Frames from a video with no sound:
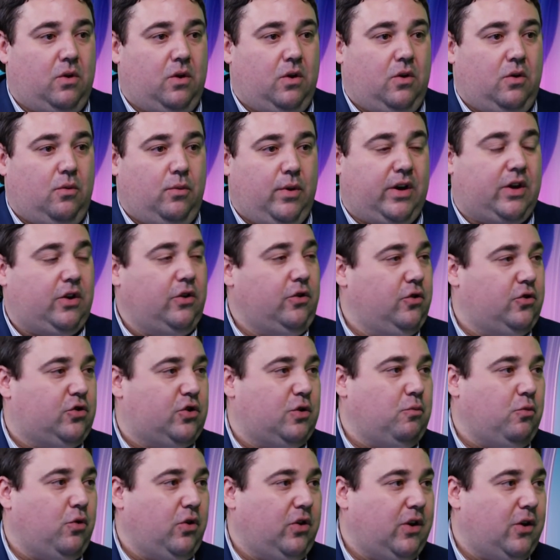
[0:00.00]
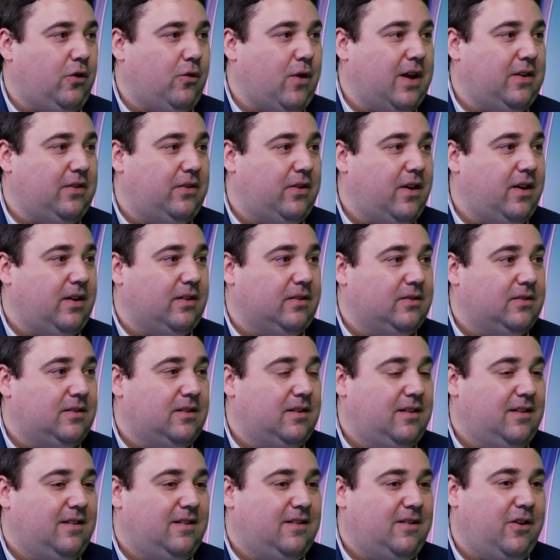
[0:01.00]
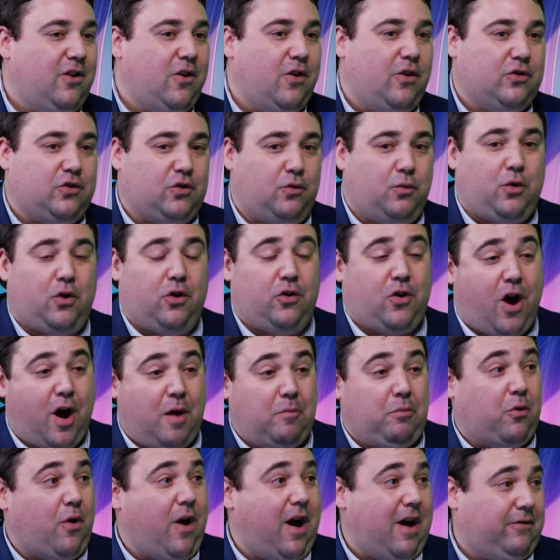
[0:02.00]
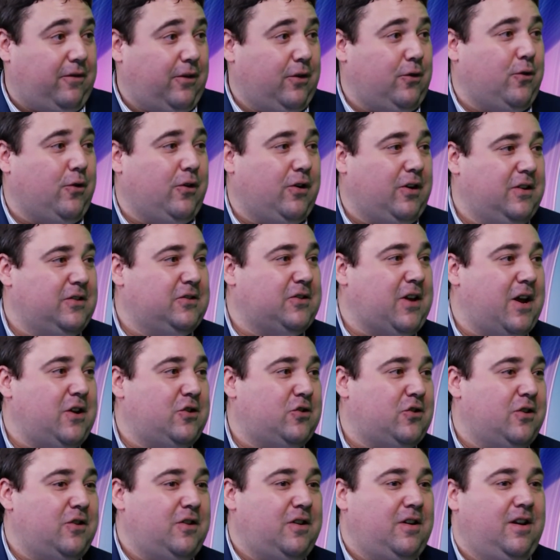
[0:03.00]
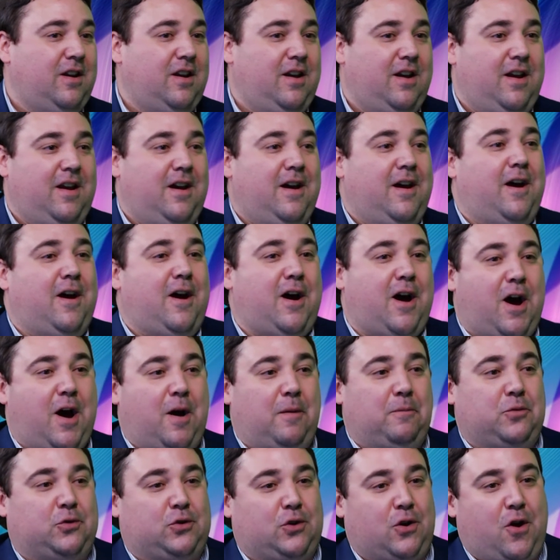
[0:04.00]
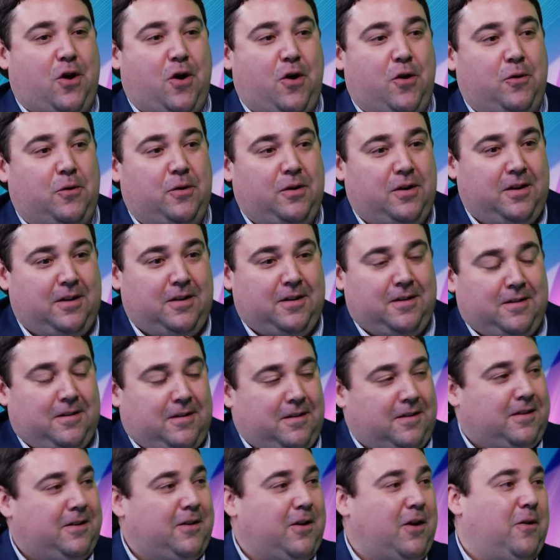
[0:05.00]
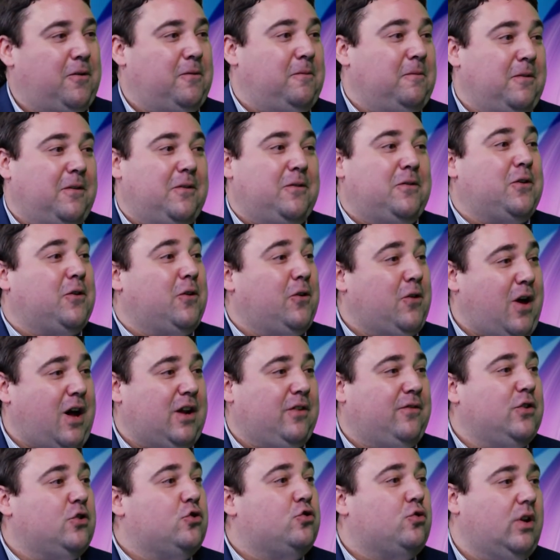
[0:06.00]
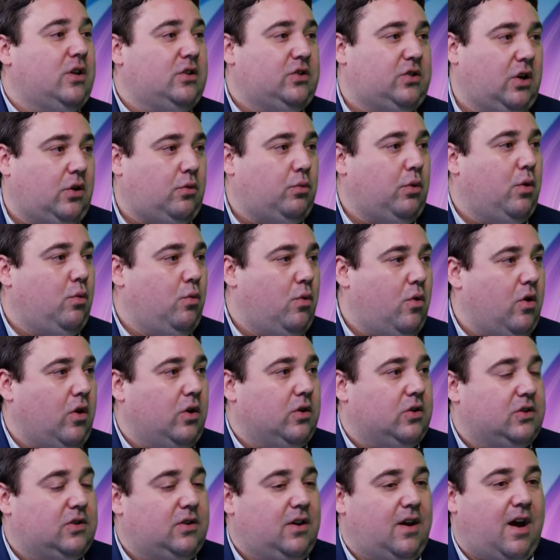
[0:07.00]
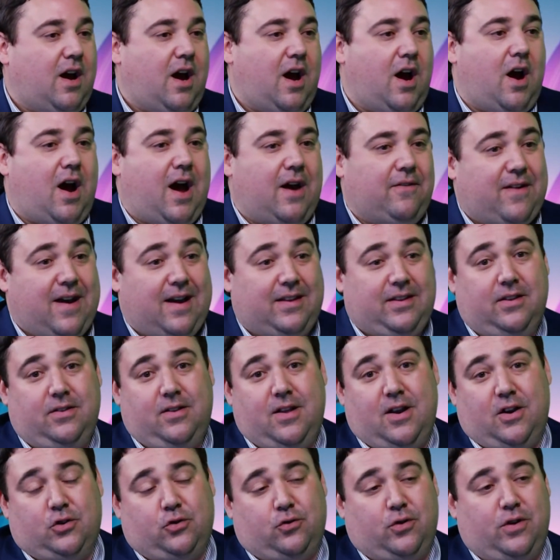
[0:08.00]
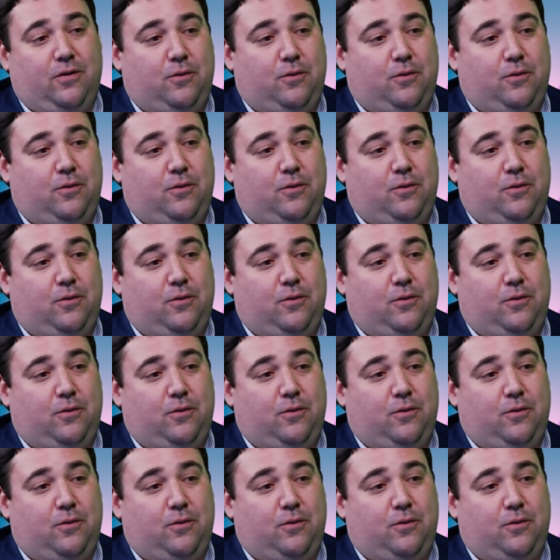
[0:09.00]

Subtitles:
we can do some really great things. As we're a nonprofit organization, so there are a lot of intrinsic rewards. I've had the luxury of